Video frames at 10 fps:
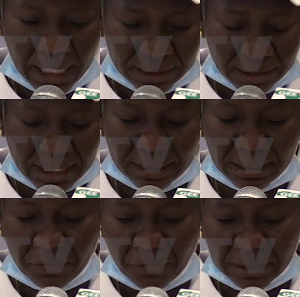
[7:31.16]
exercise
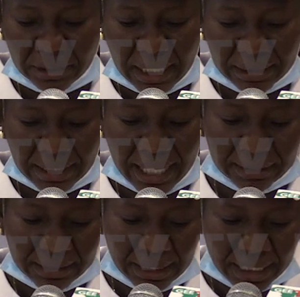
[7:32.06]
their franchise,
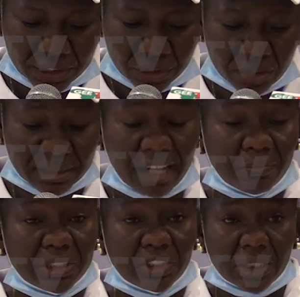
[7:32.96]
as the elections
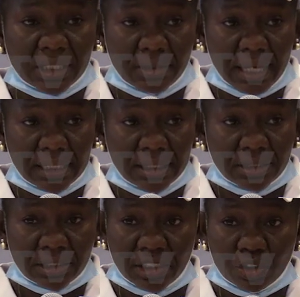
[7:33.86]
have been generally
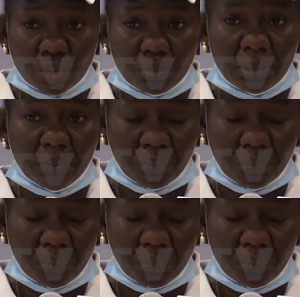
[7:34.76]
seen to be